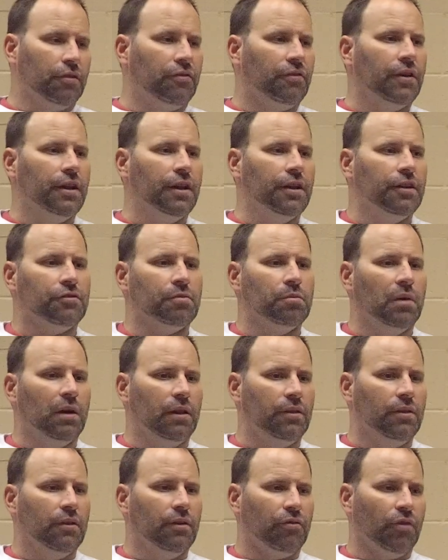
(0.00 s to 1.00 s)
finish,
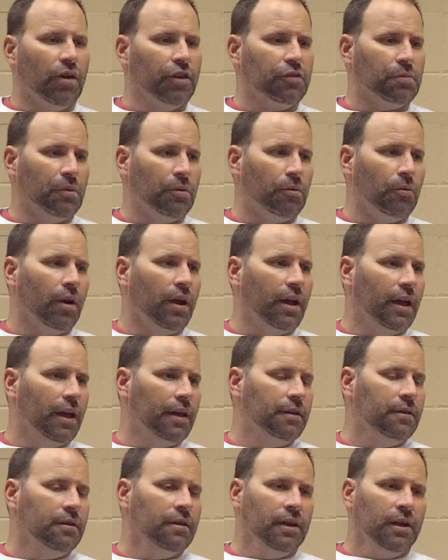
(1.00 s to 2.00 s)
but the freshman
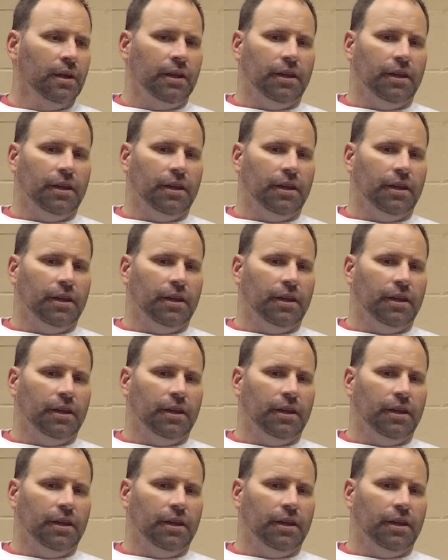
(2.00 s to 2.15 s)
red,